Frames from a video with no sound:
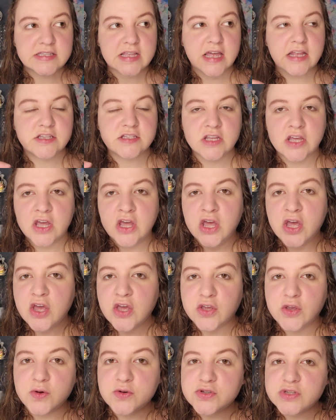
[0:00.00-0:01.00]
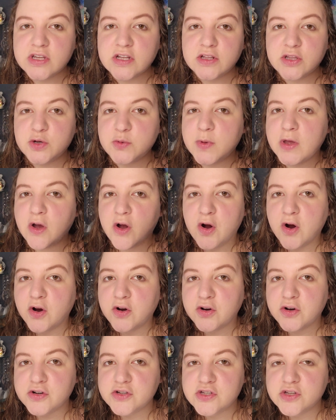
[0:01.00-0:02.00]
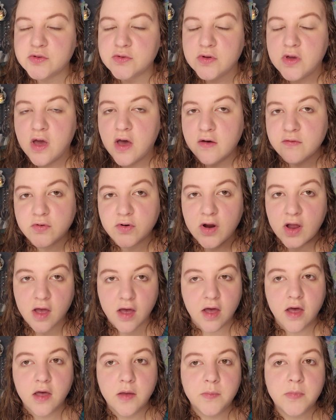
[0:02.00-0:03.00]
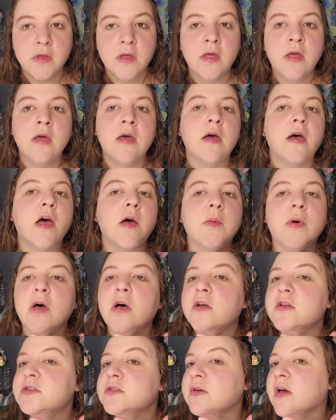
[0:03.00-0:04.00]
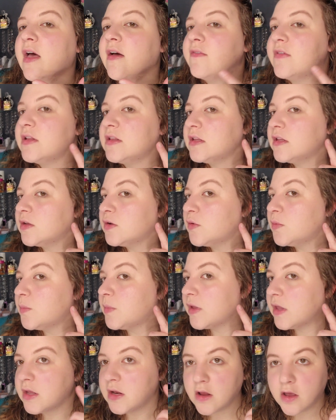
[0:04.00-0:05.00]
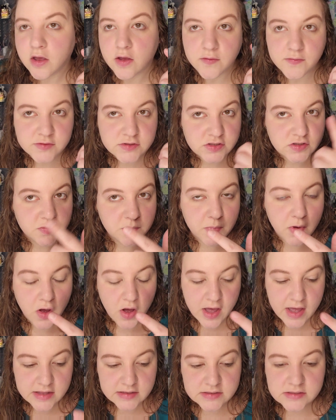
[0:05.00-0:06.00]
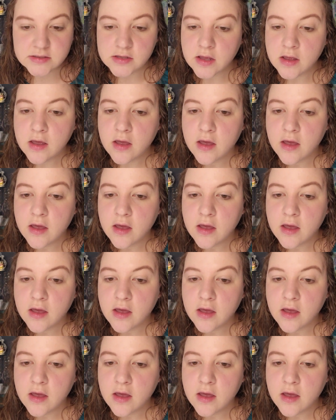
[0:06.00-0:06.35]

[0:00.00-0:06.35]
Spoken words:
That's usually a little bit harder to cover up. I also have a little bit of spots.